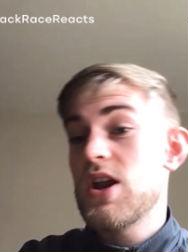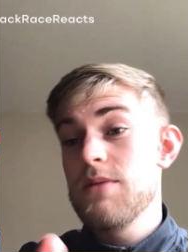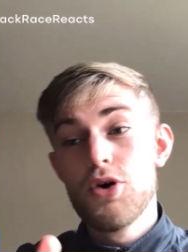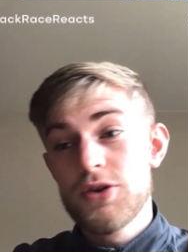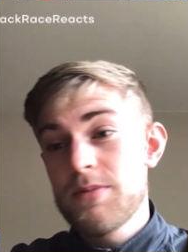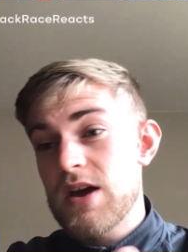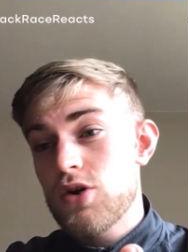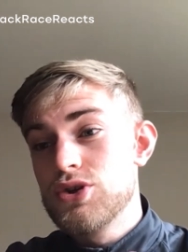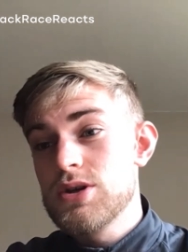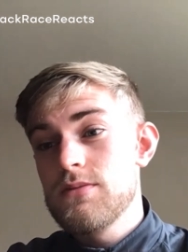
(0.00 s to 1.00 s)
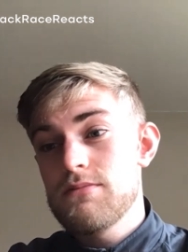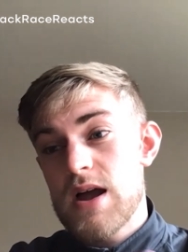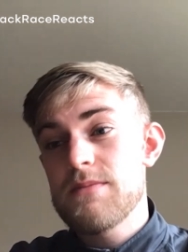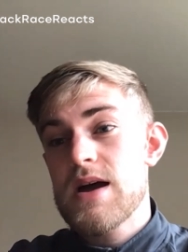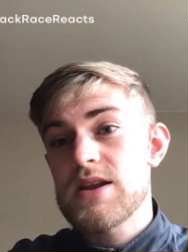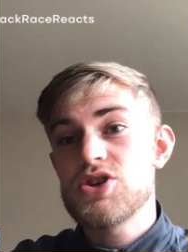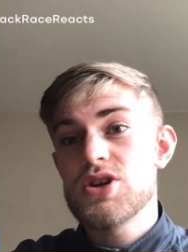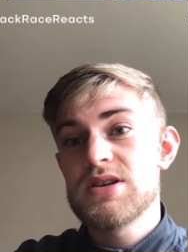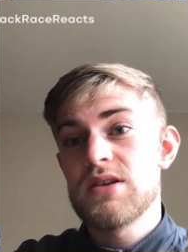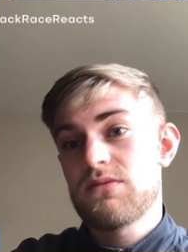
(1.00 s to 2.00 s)
and he must be a good manager
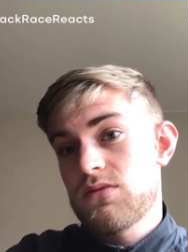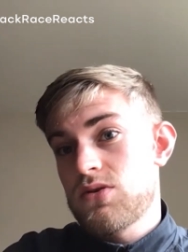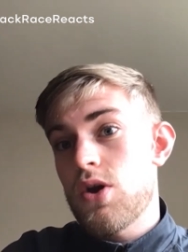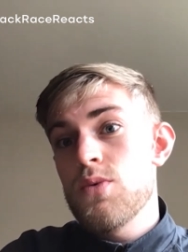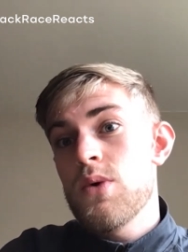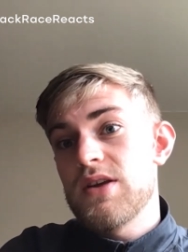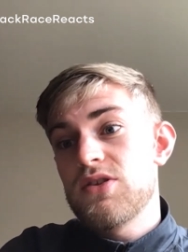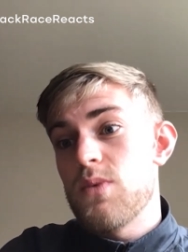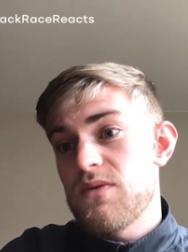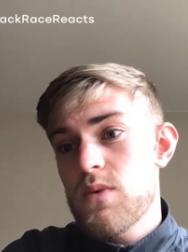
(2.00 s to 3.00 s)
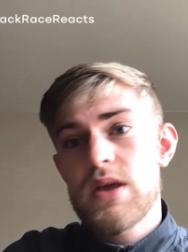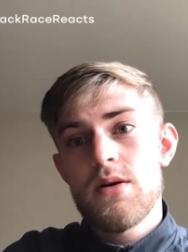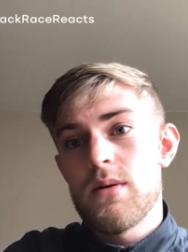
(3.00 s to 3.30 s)
to do what he's done with Wycombe.